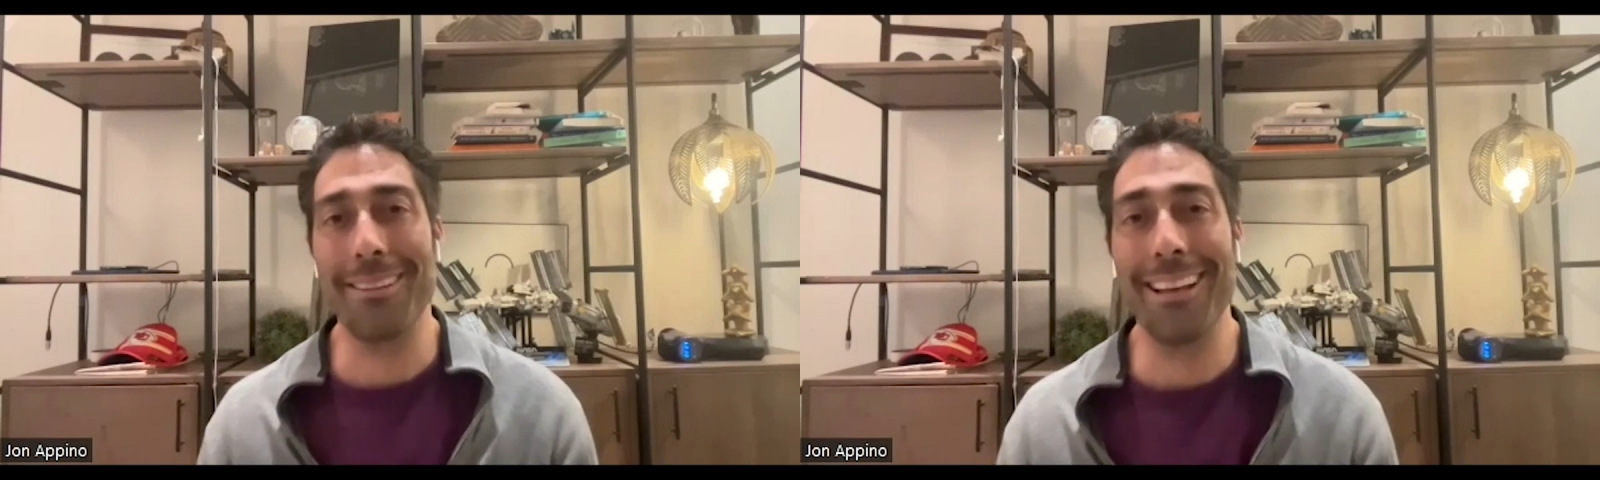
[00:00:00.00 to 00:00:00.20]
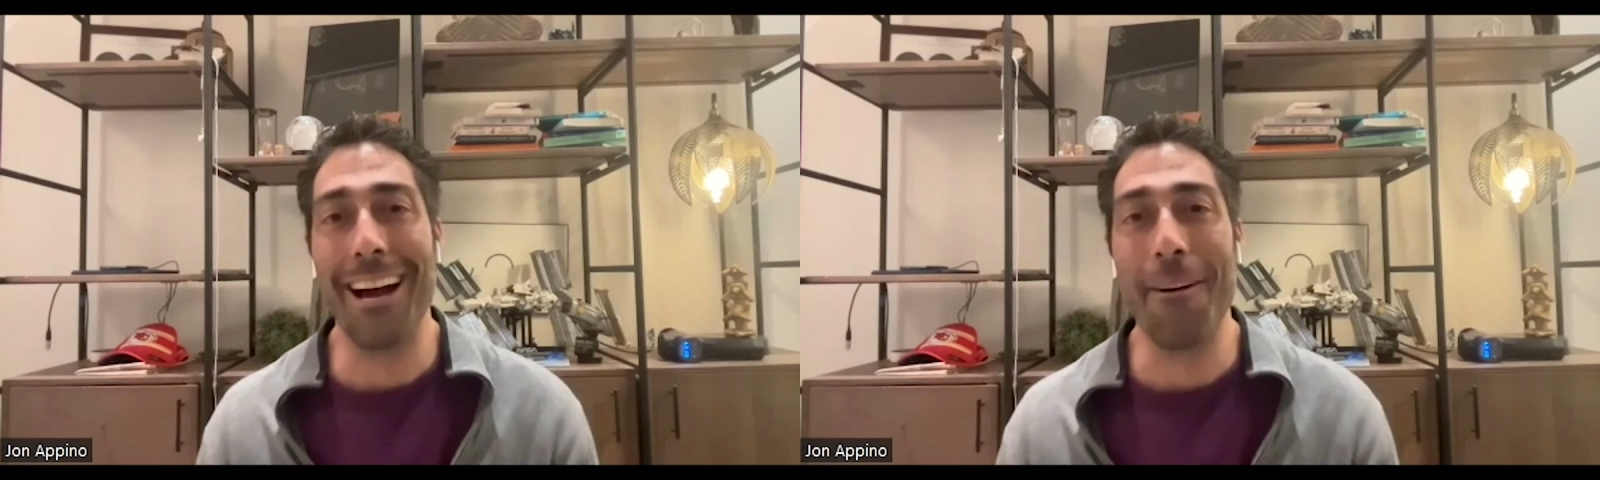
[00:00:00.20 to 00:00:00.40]

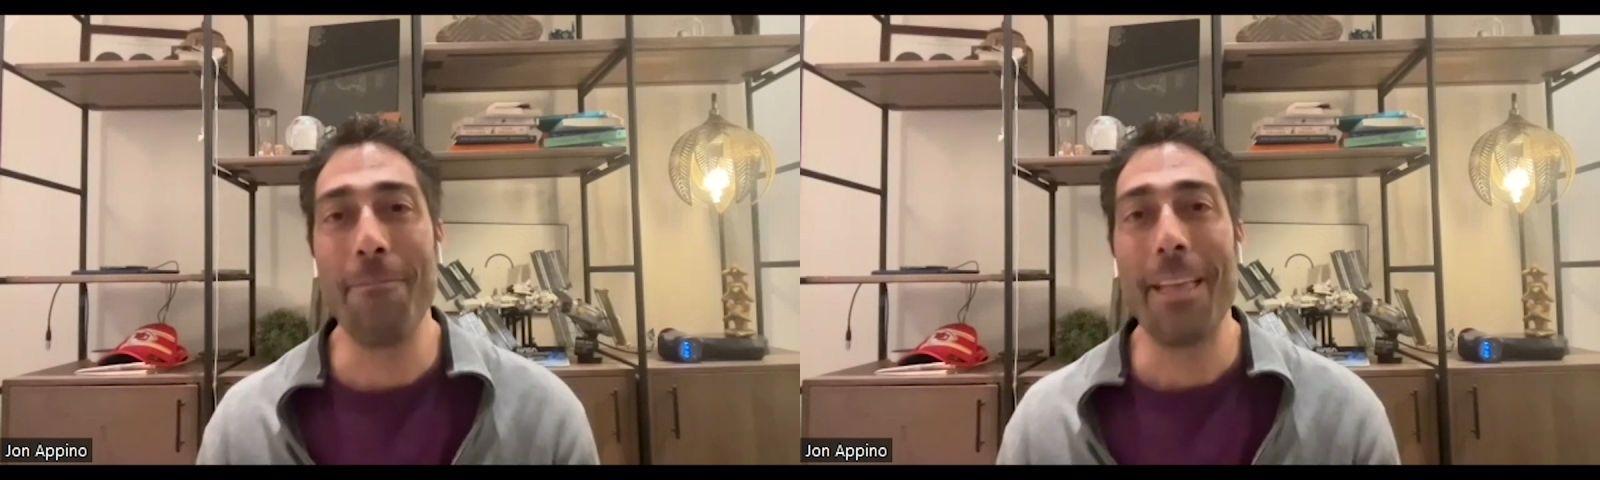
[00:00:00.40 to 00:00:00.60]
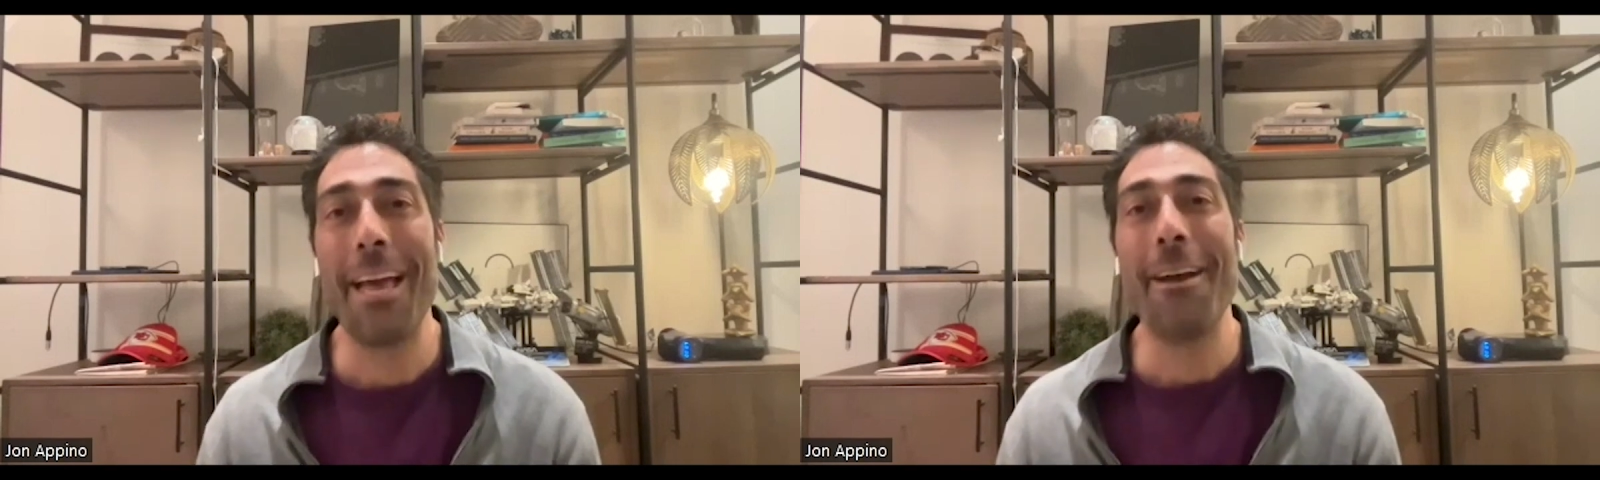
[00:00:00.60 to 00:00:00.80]

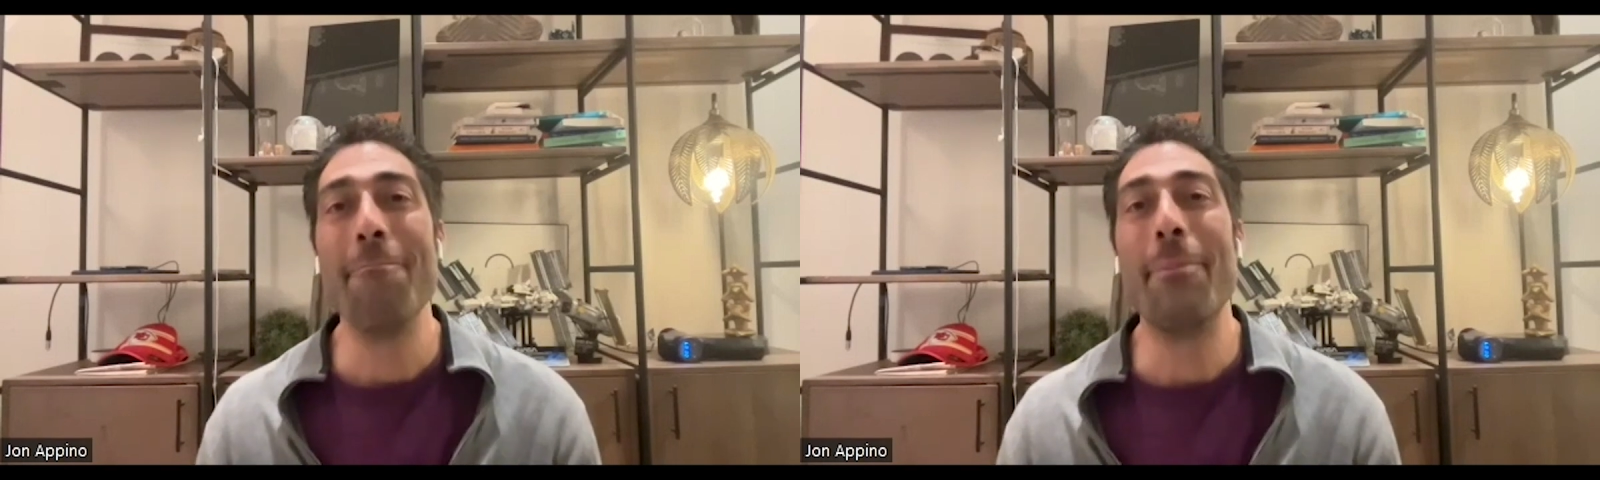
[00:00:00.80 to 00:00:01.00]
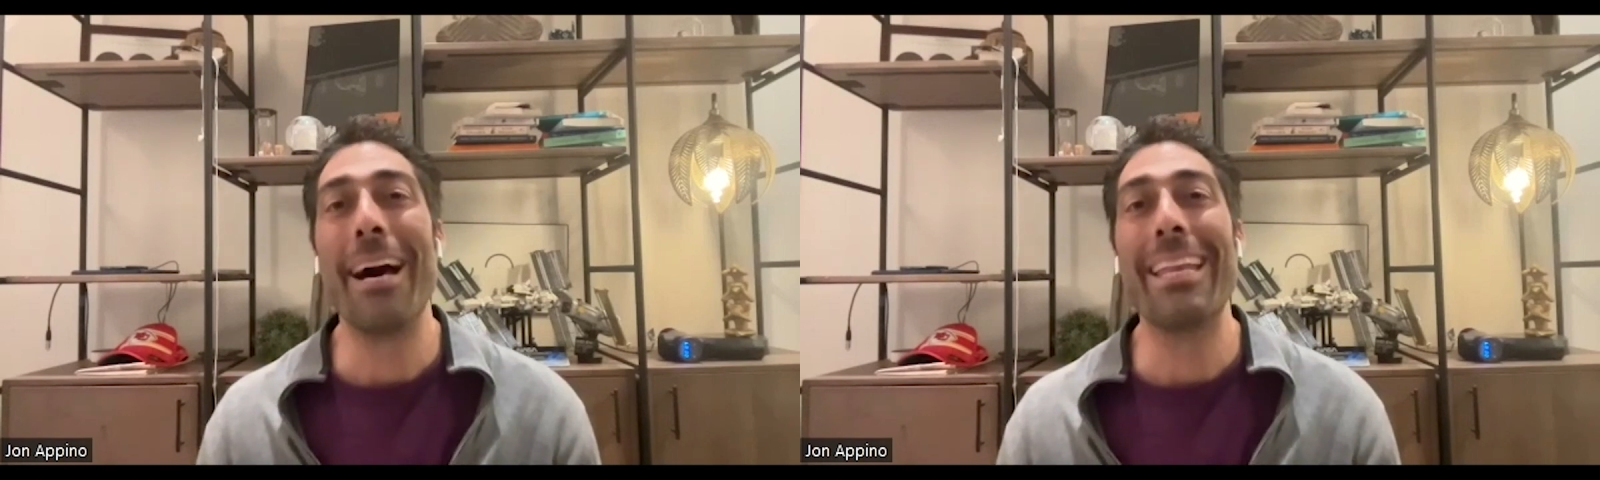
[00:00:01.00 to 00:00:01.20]
Um,
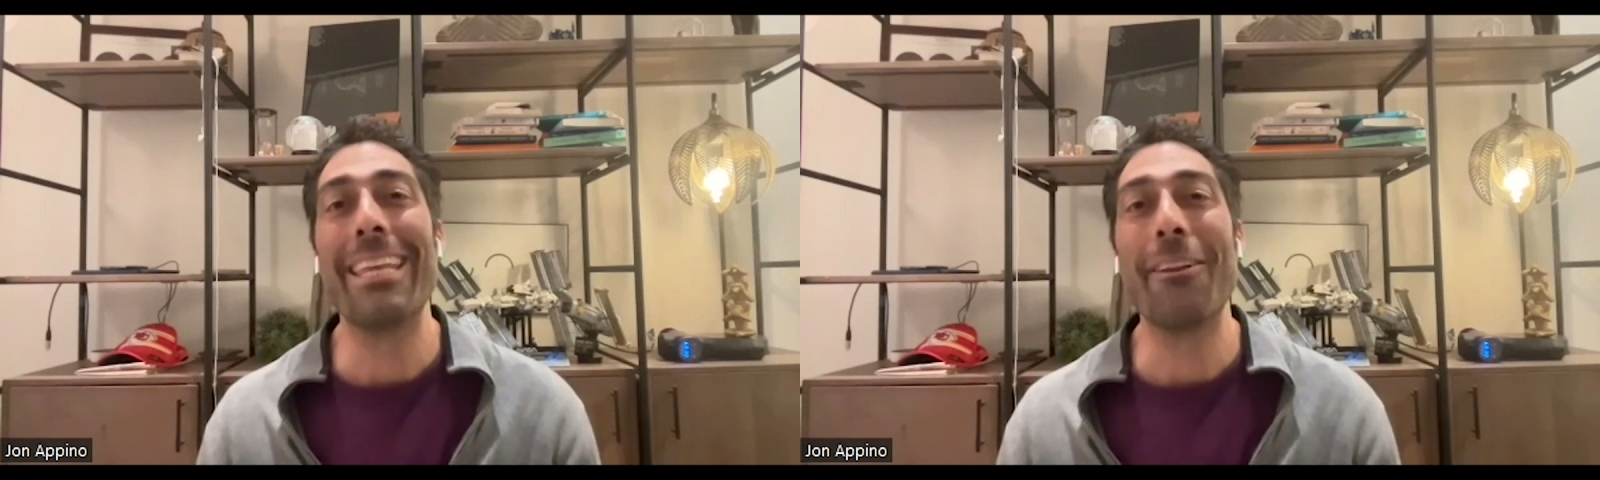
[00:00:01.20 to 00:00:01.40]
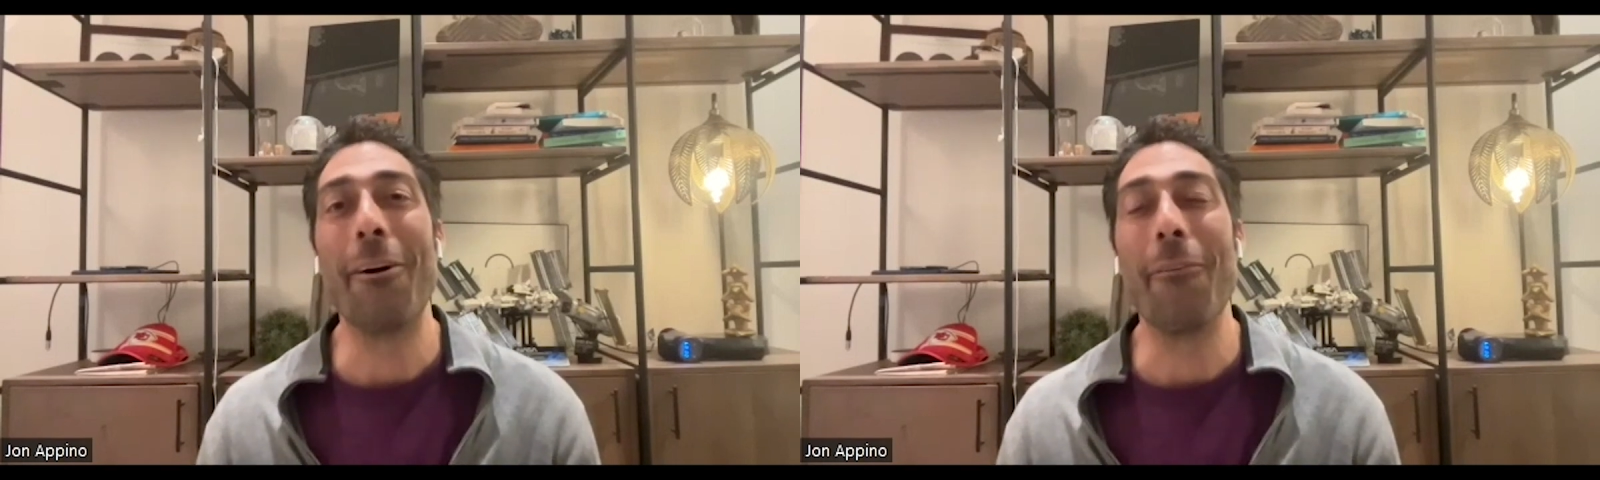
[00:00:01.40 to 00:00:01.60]
but
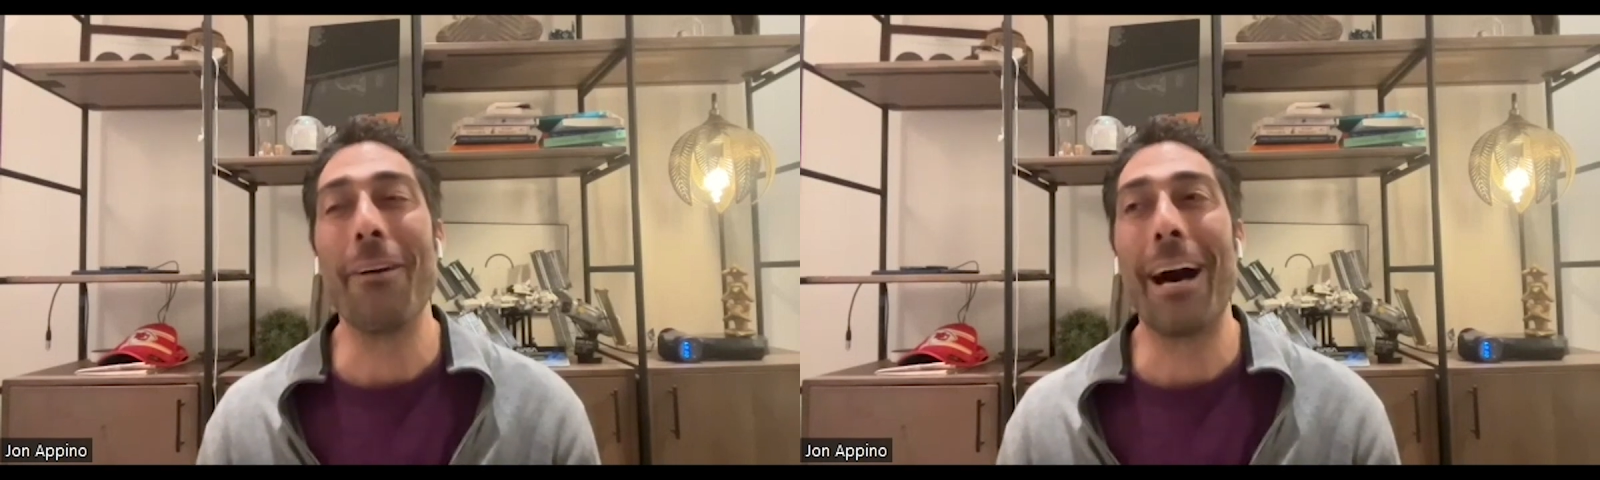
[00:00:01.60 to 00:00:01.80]
you know,